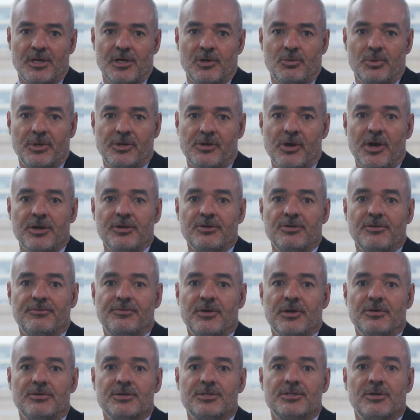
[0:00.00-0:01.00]
We are going to
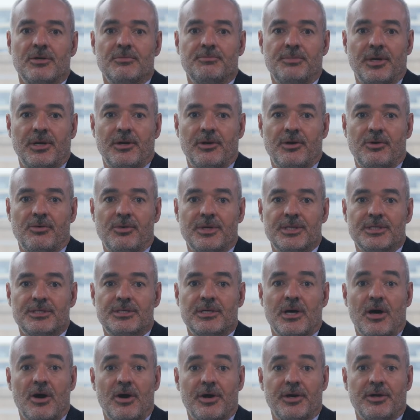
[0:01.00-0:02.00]
focus on
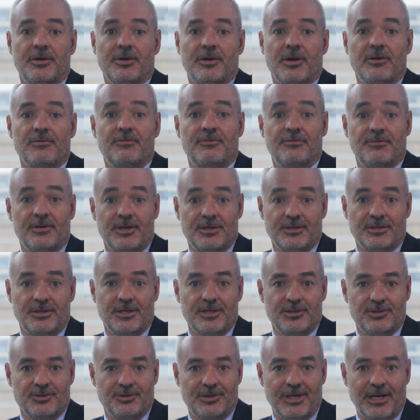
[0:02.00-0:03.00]
Peregrine's high growth
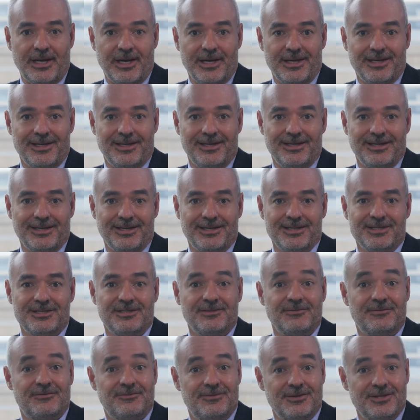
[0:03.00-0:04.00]
fund today. It is
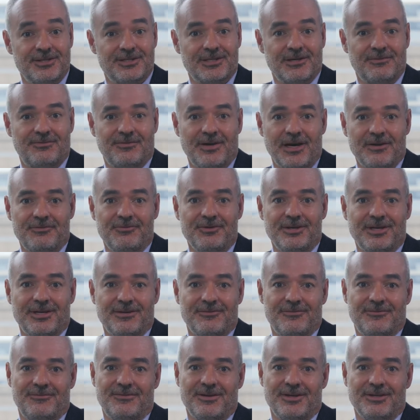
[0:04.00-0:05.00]
the first South
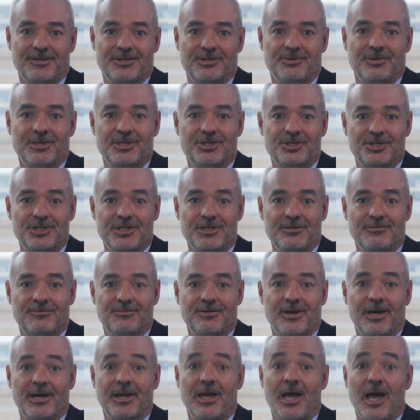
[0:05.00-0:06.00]
African fund to
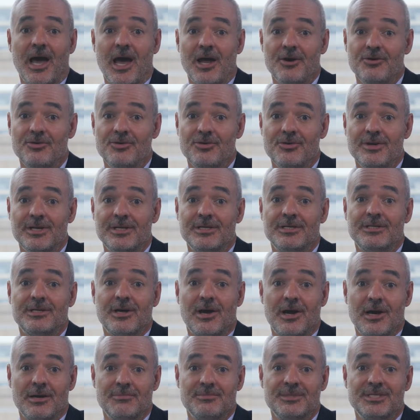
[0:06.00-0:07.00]
achieve a 100
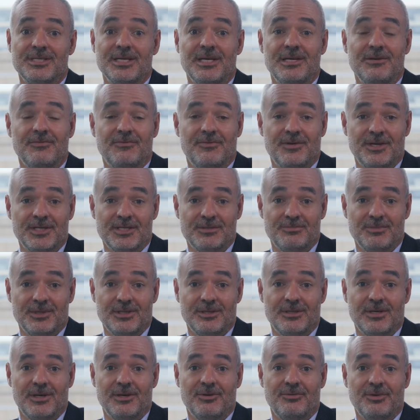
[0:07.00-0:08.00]
times
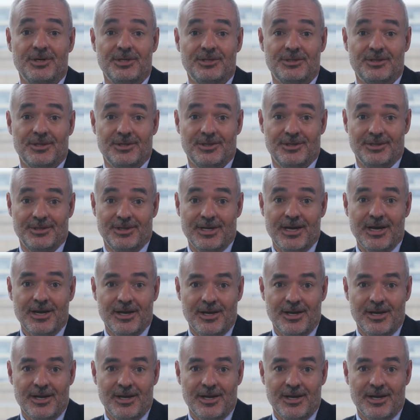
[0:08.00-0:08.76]
investment return.